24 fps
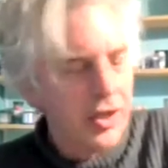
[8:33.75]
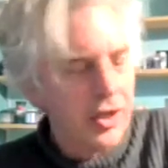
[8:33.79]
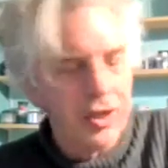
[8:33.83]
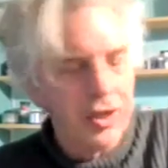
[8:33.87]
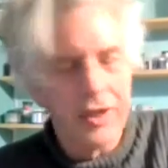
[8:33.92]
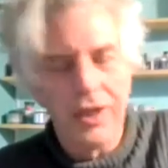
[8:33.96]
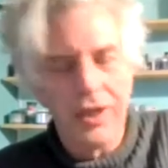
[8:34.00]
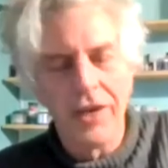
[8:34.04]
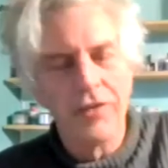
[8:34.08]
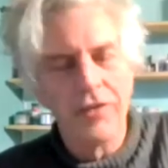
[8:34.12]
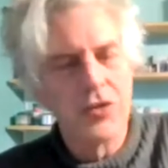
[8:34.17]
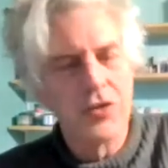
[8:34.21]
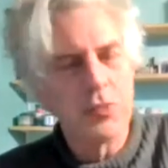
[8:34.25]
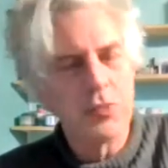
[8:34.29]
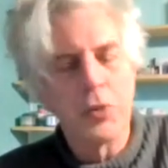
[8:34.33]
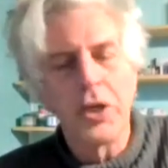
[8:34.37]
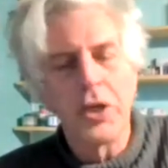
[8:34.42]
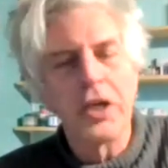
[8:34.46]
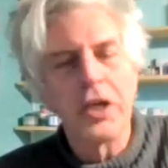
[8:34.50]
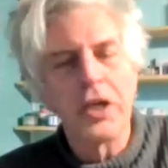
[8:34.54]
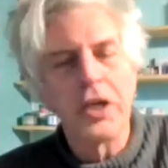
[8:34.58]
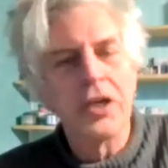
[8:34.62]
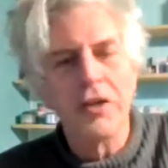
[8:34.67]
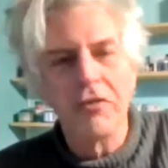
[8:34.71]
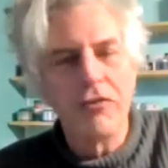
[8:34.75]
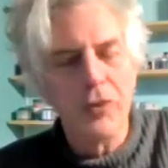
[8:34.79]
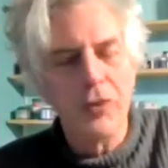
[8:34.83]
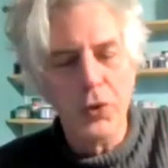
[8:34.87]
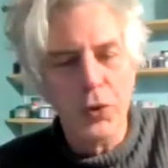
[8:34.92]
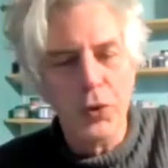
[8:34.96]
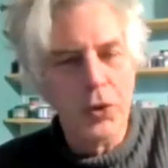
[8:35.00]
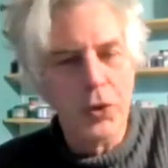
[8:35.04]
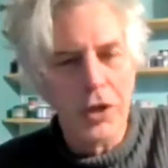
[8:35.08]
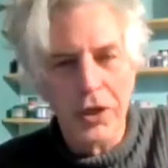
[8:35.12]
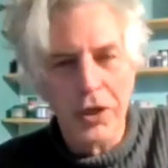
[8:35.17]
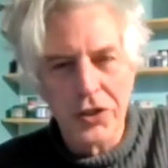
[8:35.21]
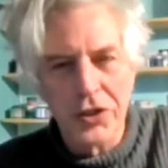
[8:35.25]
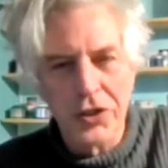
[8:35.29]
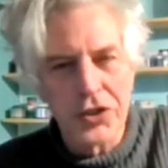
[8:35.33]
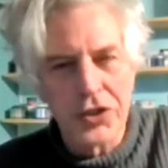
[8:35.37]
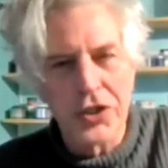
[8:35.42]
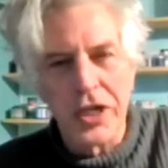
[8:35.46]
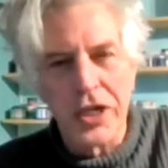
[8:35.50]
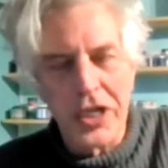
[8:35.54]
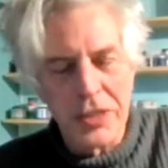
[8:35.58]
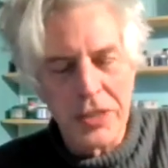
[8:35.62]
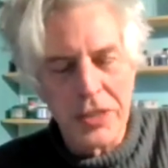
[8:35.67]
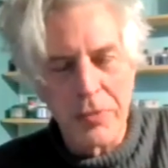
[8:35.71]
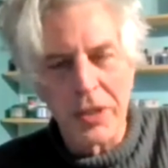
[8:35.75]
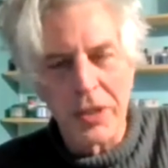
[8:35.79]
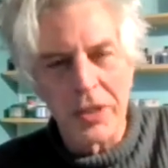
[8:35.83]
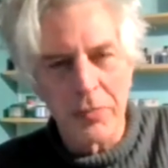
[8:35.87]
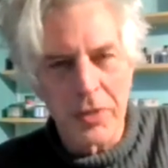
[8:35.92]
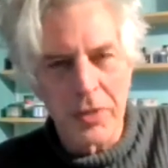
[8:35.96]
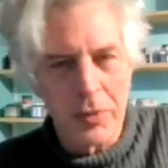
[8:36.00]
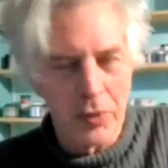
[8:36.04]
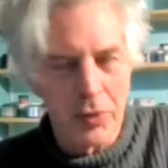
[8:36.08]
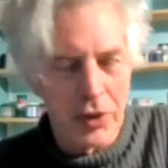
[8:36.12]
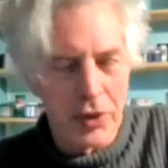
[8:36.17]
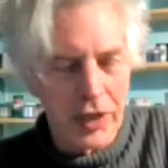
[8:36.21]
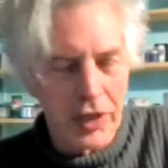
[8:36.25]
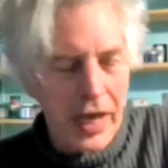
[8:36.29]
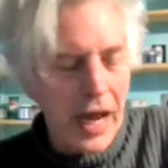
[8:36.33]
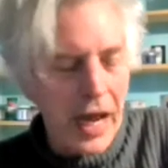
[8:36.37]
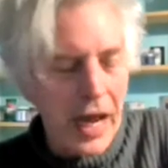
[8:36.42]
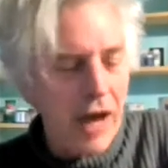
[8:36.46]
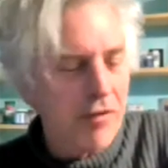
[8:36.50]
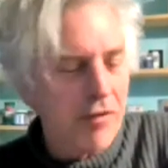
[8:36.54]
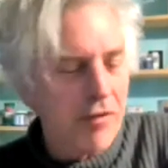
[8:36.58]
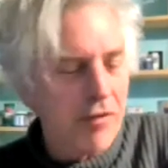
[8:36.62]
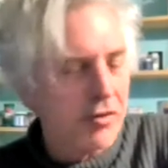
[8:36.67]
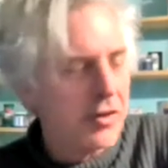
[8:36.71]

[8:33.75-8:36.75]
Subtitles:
loves playing the fool on stage, making people laugh